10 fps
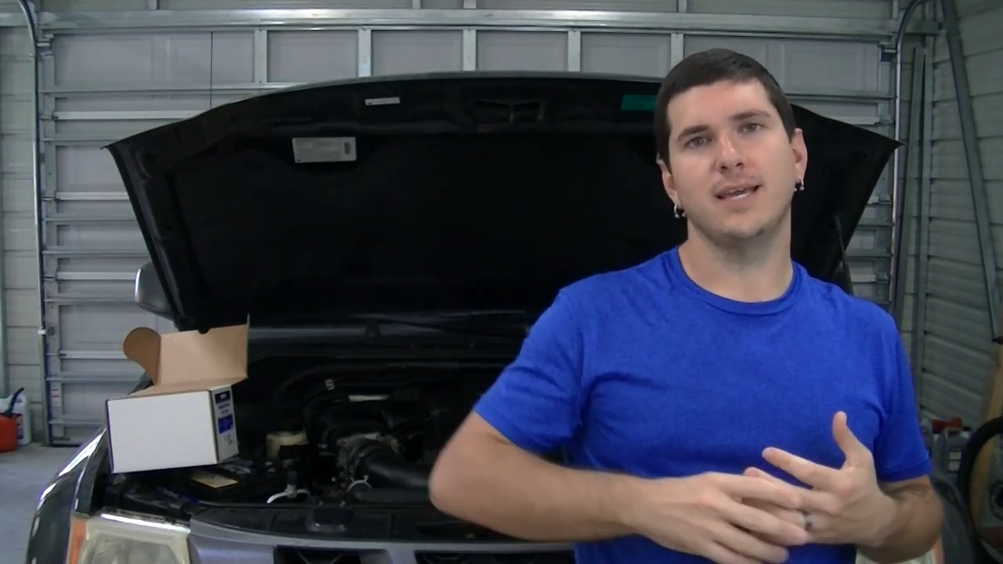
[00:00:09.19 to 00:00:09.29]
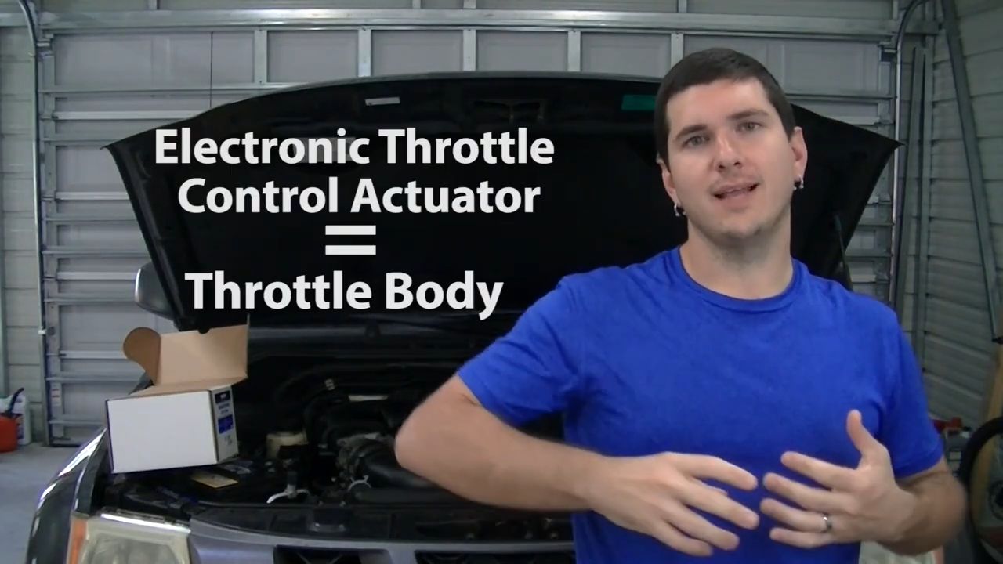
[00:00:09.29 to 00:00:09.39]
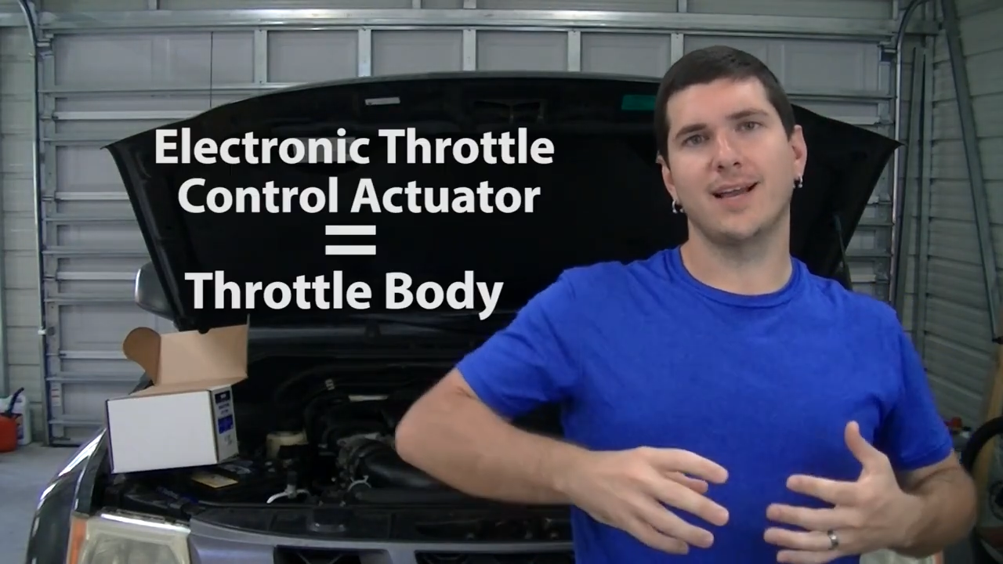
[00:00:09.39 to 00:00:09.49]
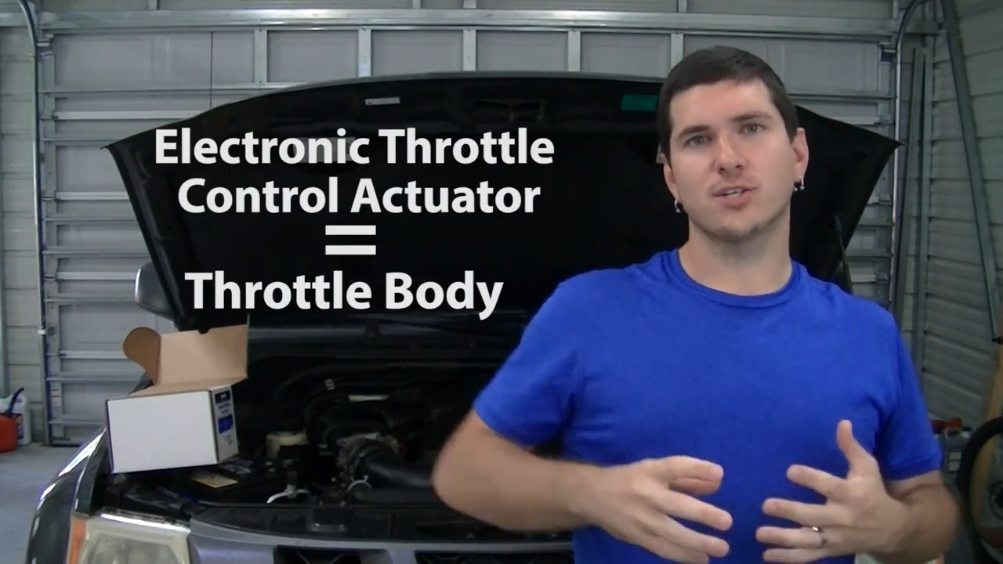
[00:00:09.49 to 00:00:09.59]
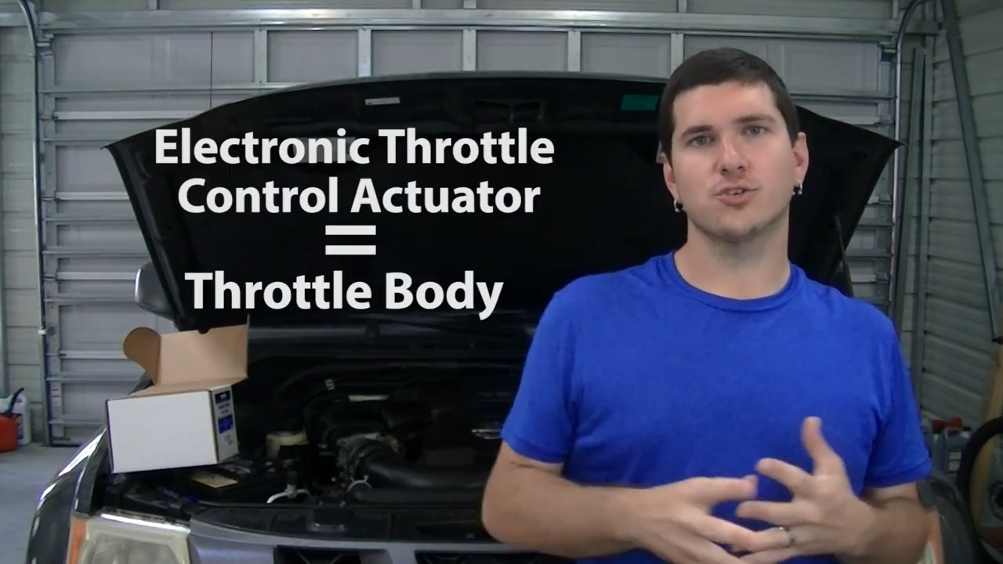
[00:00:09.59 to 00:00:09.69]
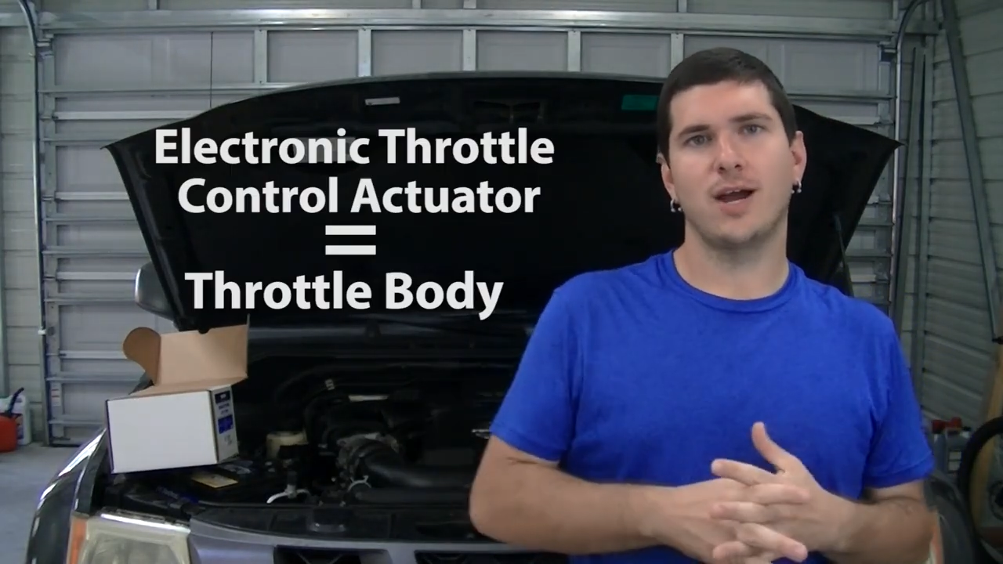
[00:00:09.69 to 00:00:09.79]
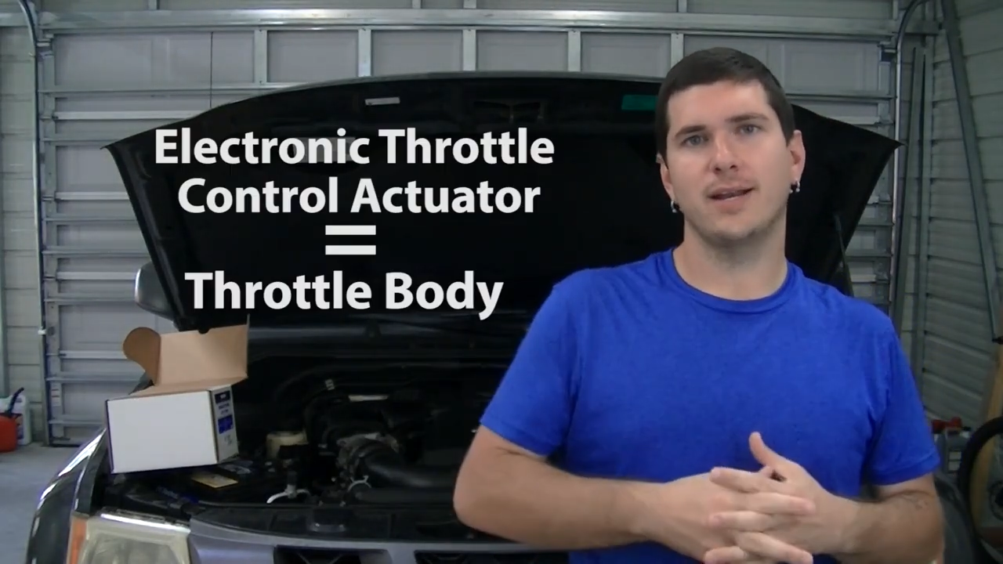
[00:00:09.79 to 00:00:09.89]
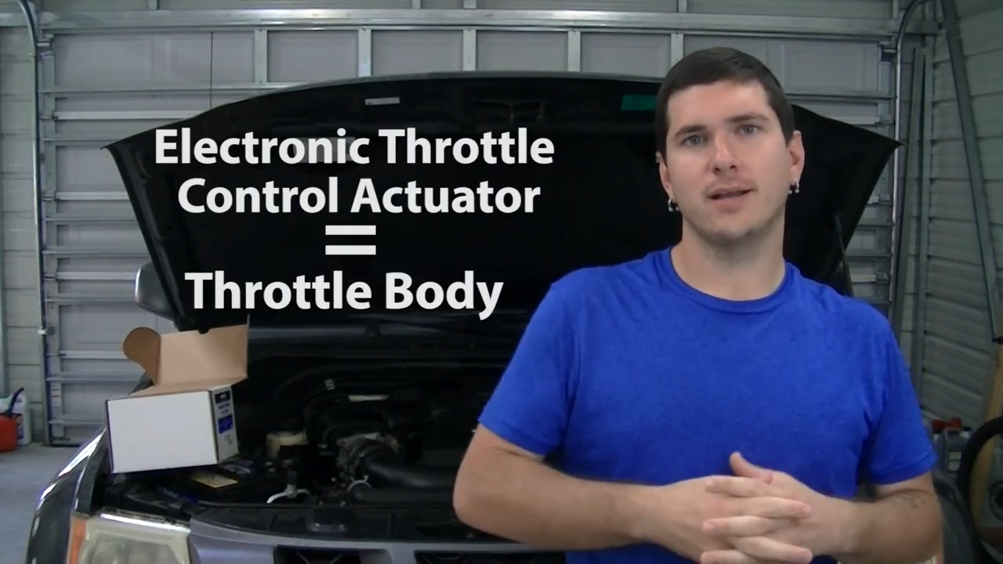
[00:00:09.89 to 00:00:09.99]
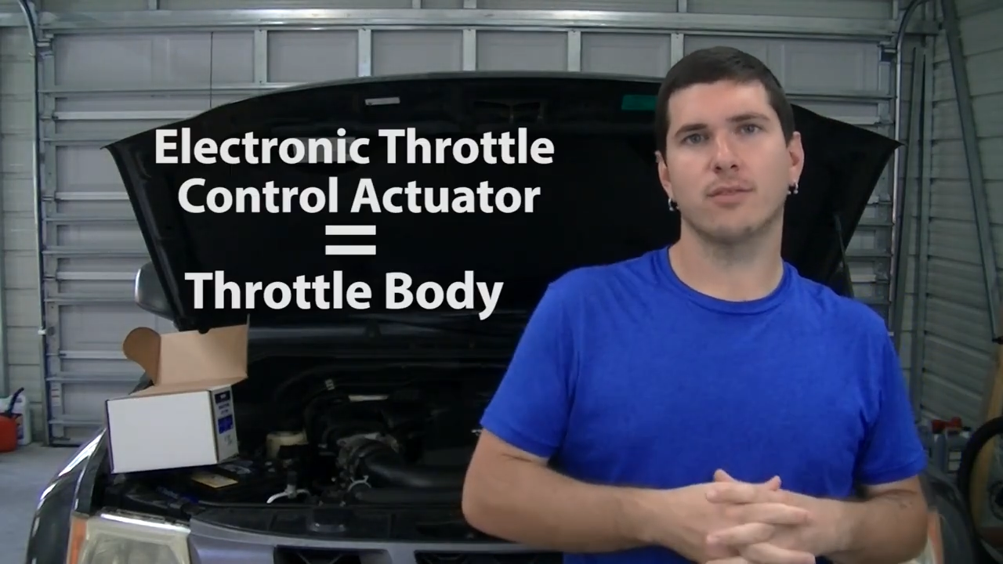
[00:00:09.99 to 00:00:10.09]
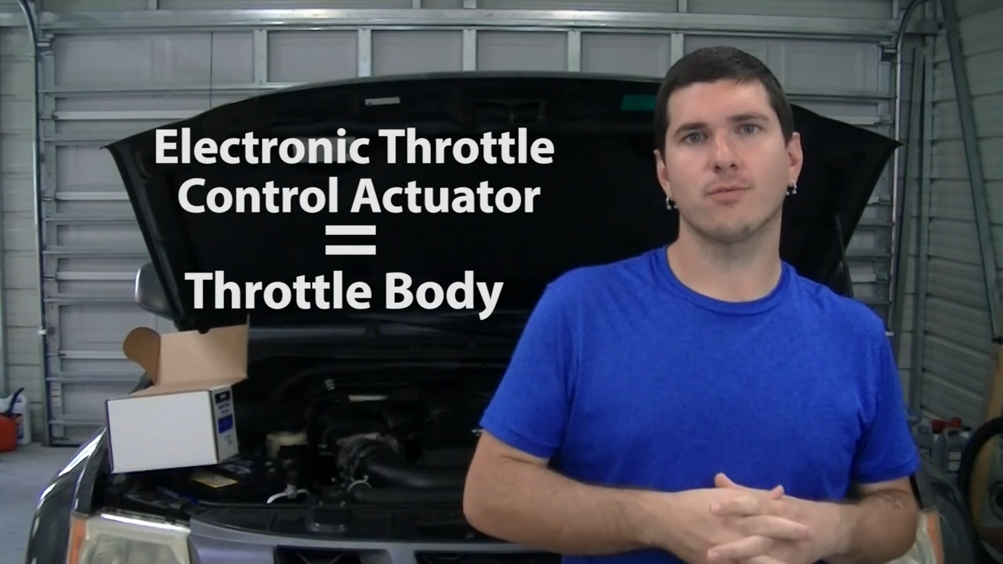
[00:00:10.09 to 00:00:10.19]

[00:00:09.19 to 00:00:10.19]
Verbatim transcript: the electronic